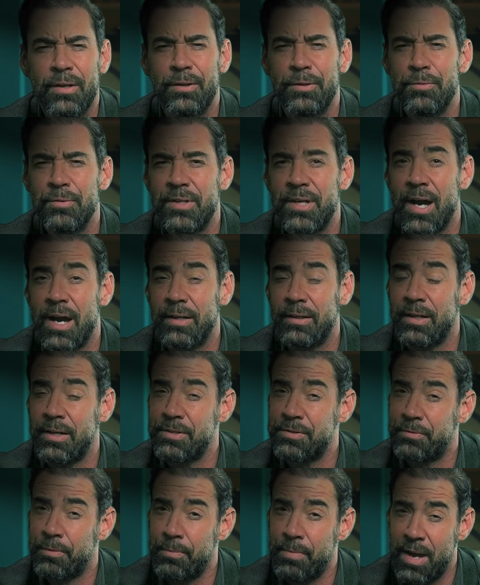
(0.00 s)
may include
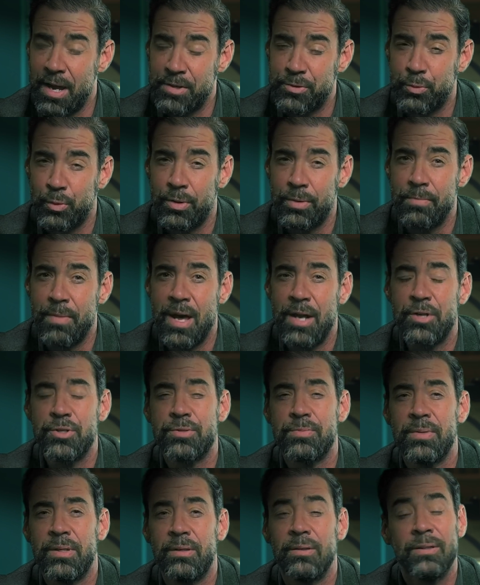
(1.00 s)
guidelines for password
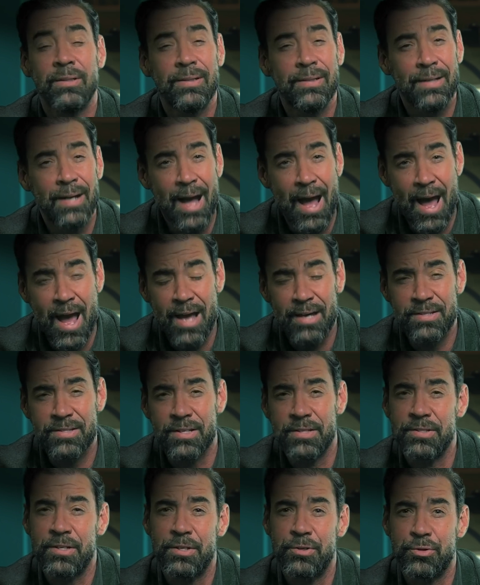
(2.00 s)
management,
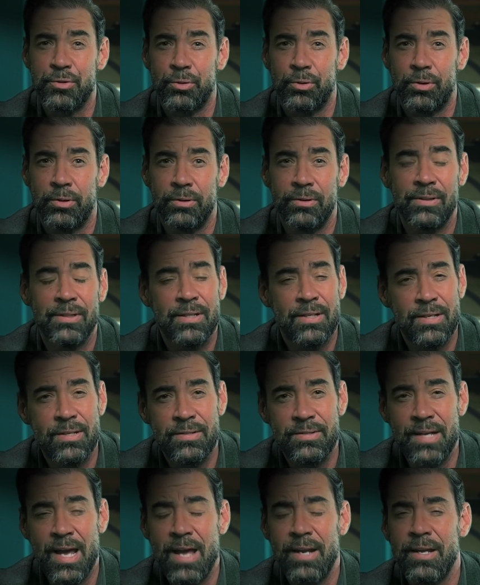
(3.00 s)
access control,
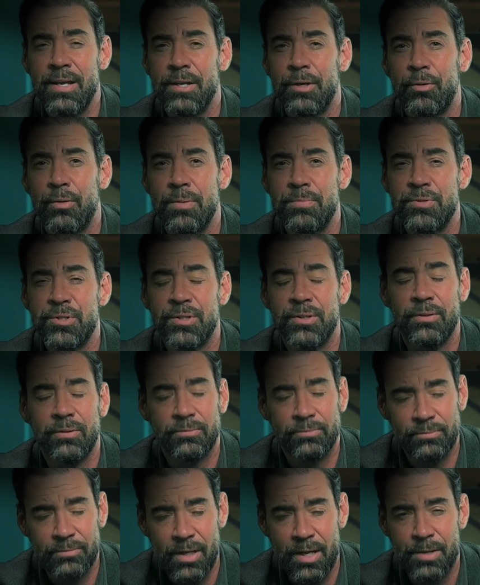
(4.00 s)
data
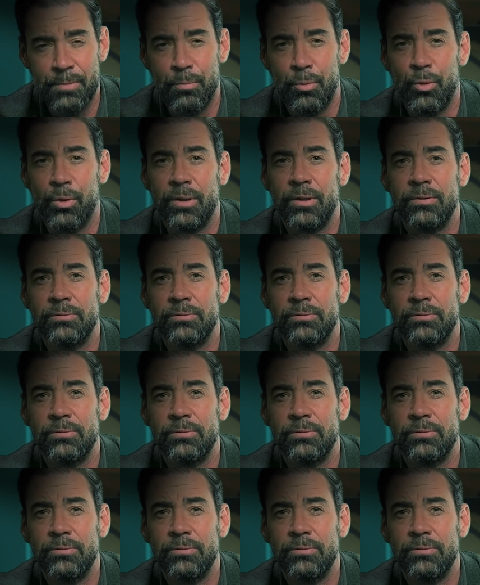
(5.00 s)
encryption, and